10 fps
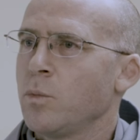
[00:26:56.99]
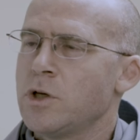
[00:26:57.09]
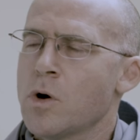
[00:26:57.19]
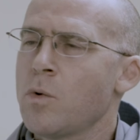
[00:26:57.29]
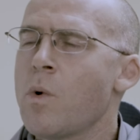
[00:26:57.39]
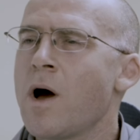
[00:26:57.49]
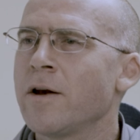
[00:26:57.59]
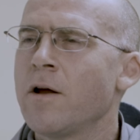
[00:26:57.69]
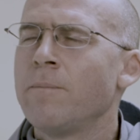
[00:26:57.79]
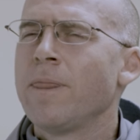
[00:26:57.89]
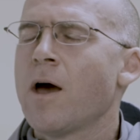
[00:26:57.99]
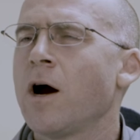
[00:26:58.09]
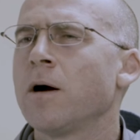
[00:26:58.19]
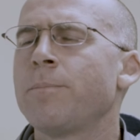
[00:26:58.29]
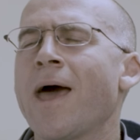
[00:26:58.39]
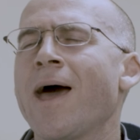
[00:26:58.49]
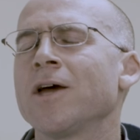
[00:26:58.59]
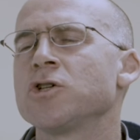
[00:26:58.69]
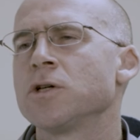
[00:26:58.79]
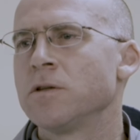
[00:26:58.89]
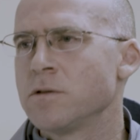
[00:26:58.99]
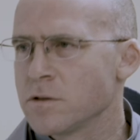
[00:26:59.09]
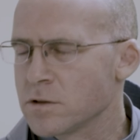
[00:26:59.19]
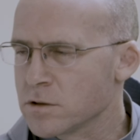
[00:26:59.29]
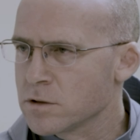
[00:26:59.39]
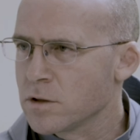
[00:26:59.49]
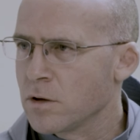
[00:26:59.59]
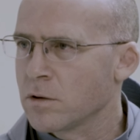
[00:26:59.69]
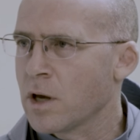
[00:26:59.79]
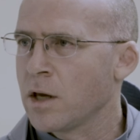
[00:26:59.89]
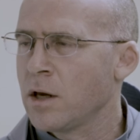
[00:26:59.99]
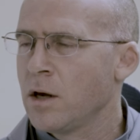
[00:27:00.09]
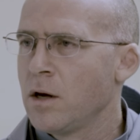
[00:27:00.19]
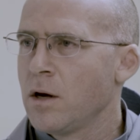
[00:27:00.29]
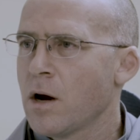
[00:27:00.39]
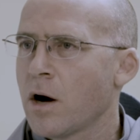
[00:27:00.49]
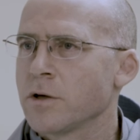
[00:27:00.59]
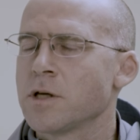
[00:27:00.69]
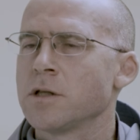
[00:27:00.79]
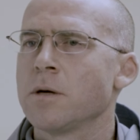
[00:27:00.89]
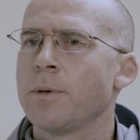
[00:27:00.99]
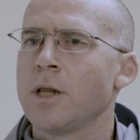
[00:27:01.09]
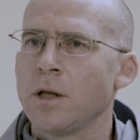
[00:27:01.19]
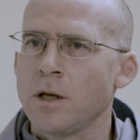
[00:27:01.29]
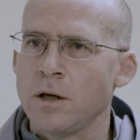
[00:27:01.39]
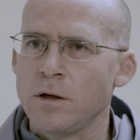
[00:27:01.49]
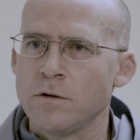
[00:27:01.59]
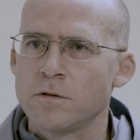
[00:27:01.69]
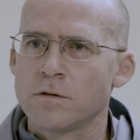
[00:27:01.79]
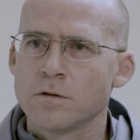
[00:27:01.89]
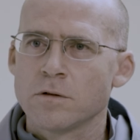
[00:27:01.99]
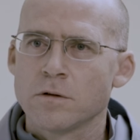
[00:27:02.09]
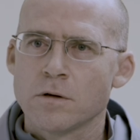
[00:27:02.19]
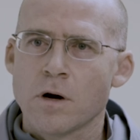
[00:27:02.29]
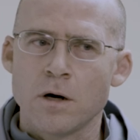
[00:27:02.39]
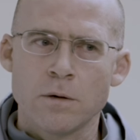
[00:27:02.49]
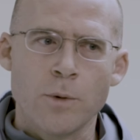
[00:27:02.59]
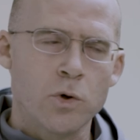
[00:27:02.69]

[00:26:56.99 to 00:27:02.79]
We don't want our passions, okay, our sensibilities, our